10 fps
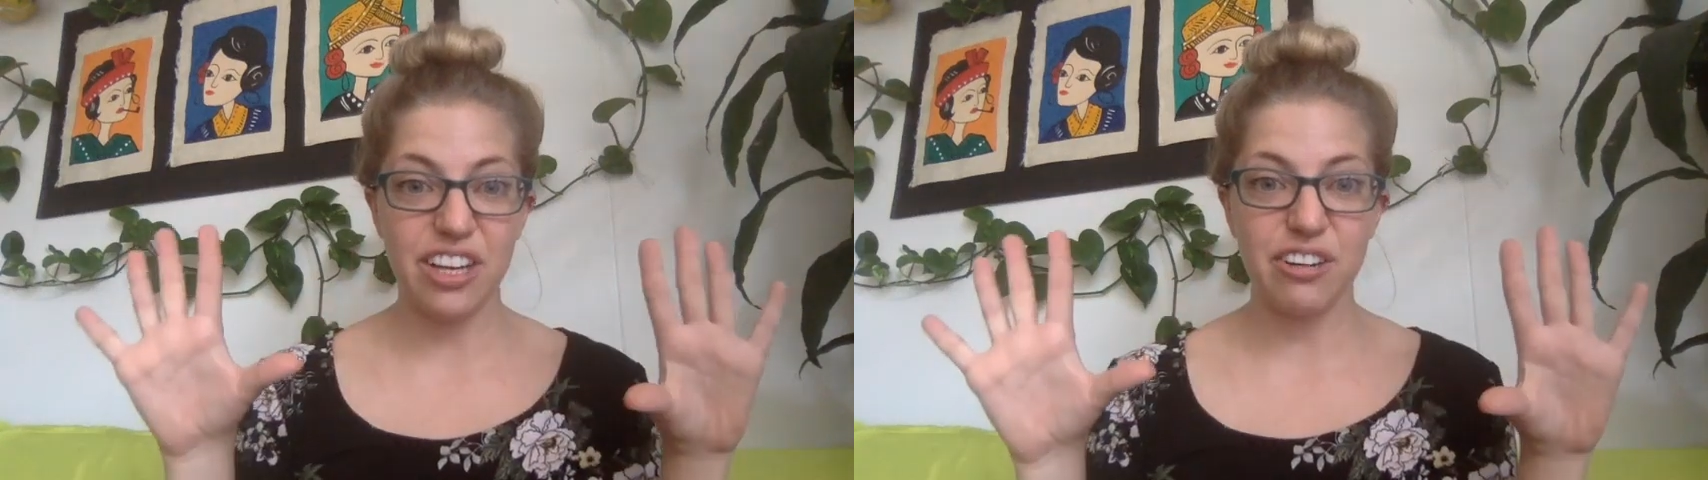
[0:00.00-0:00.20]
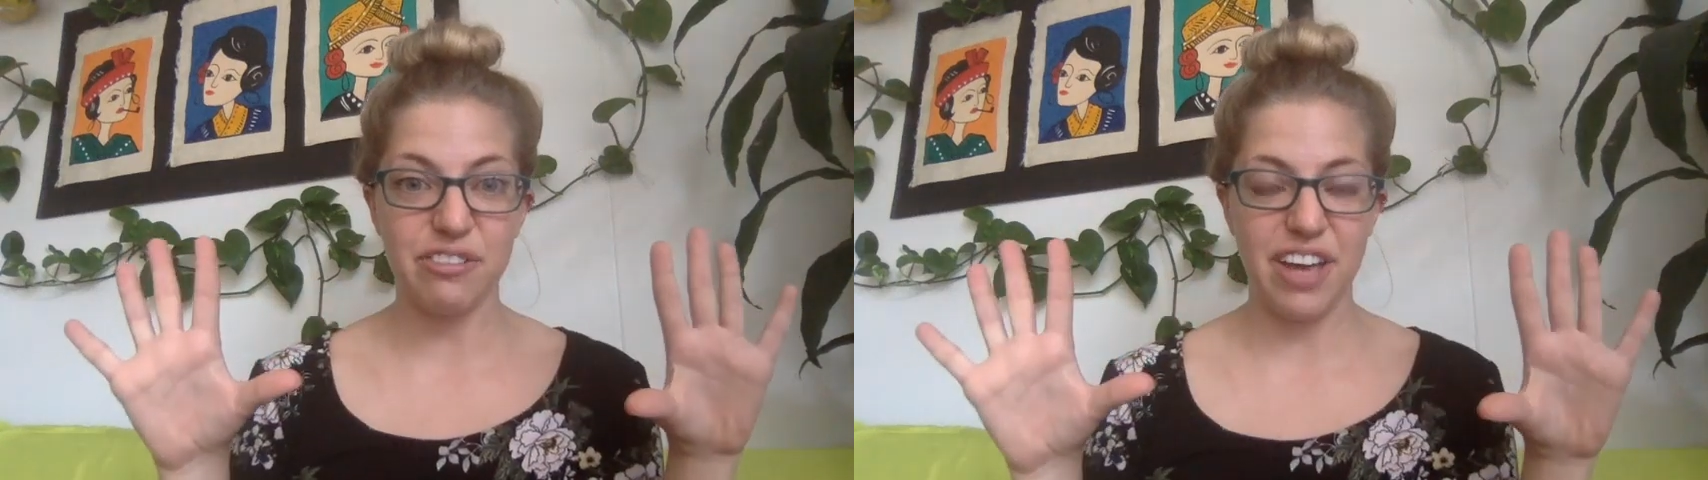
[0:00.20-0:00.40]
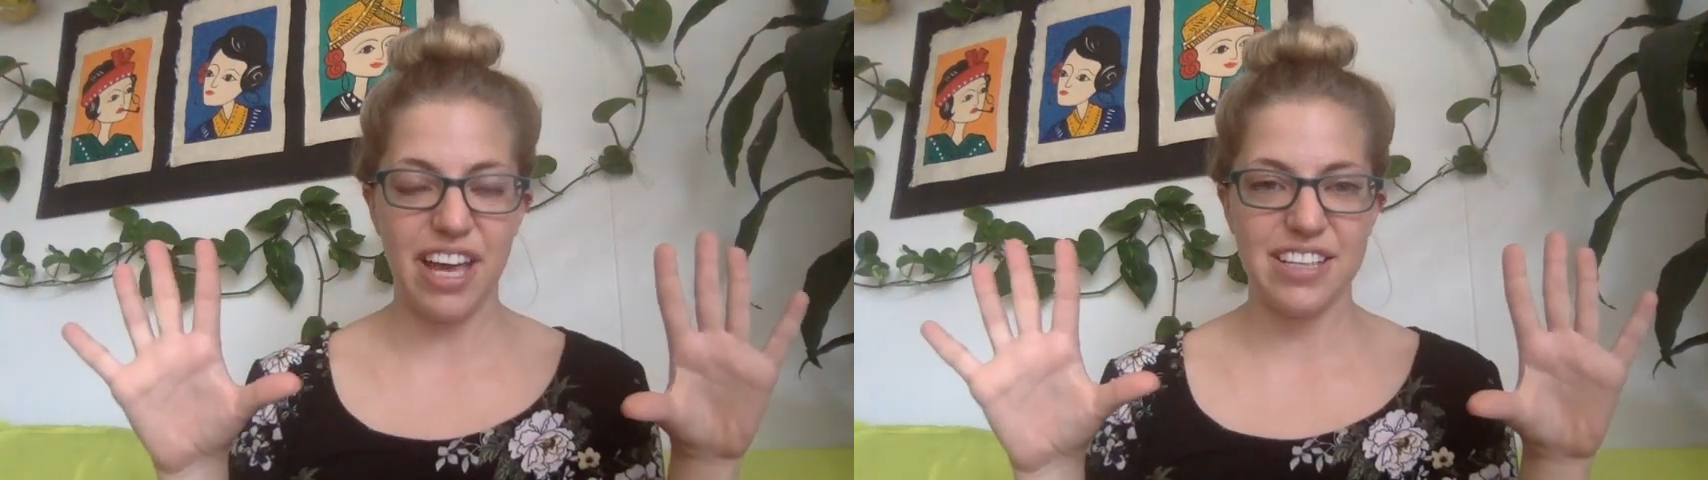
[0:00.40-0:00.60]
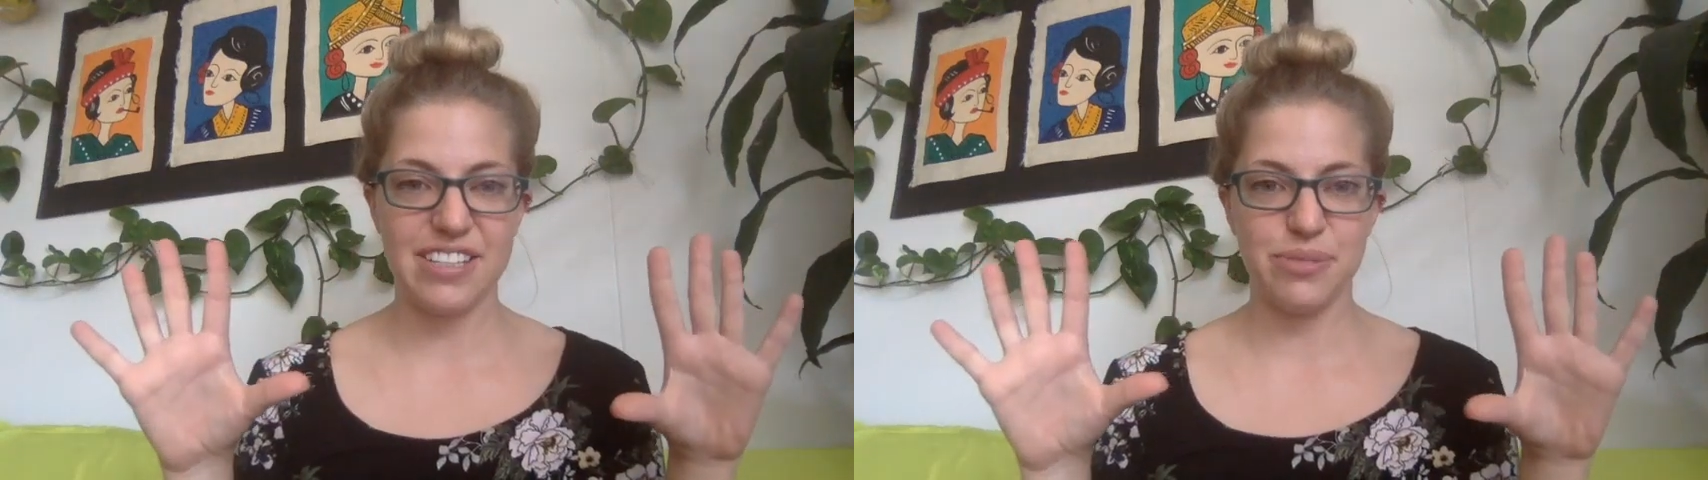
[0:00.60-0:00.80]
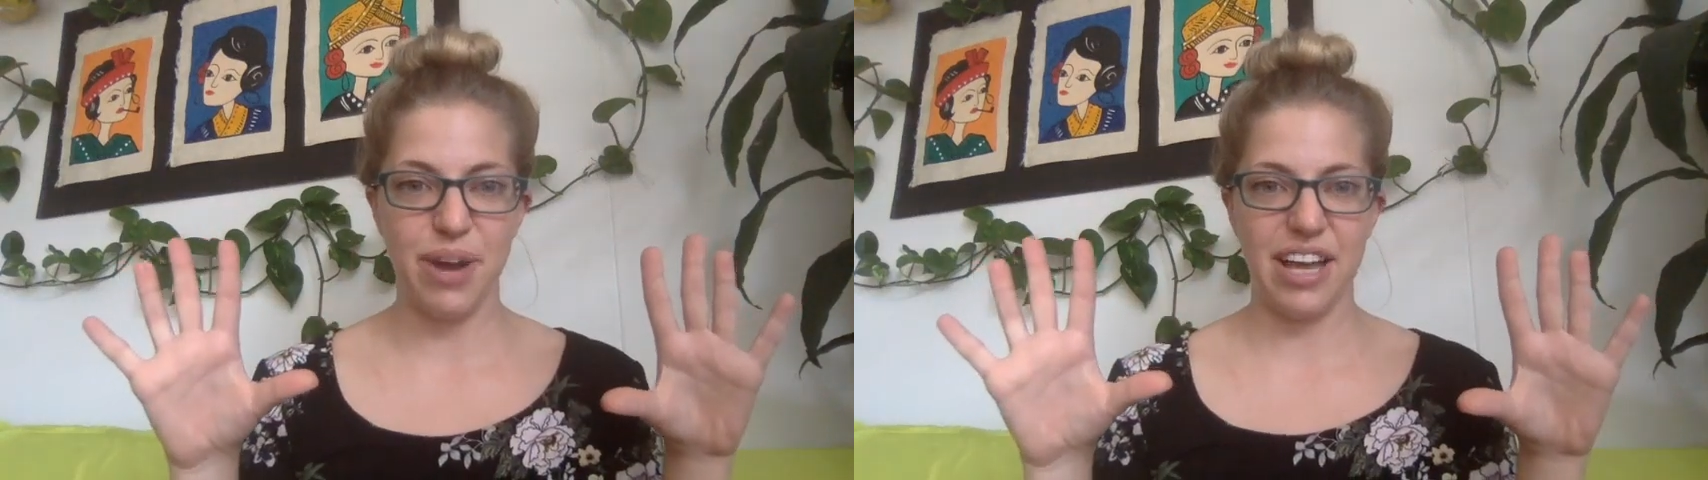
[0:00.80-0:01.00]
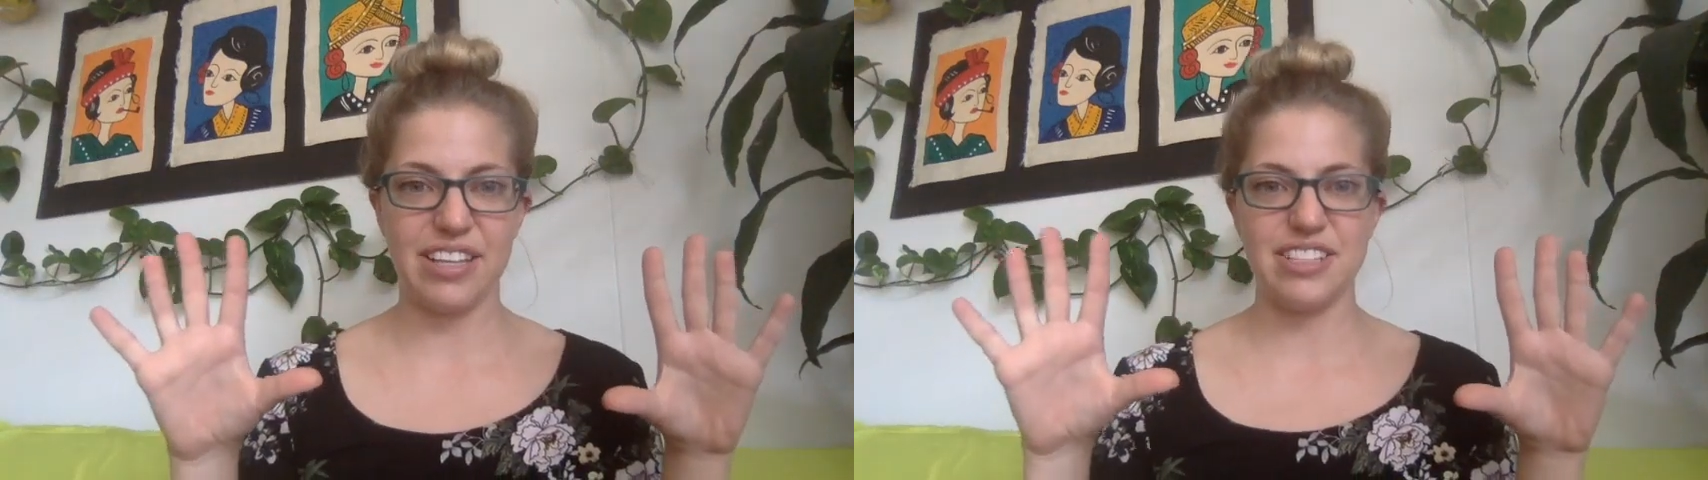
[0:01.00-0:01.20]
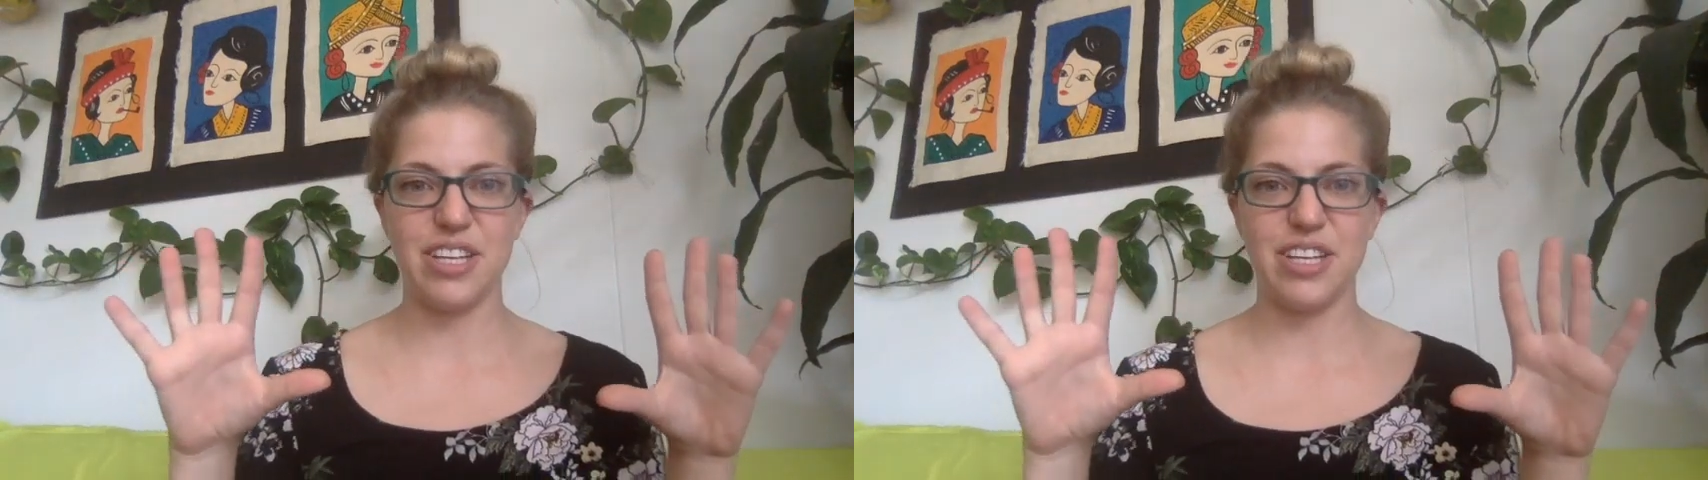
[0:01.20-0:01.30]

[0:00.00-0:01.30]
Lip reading: interface, right?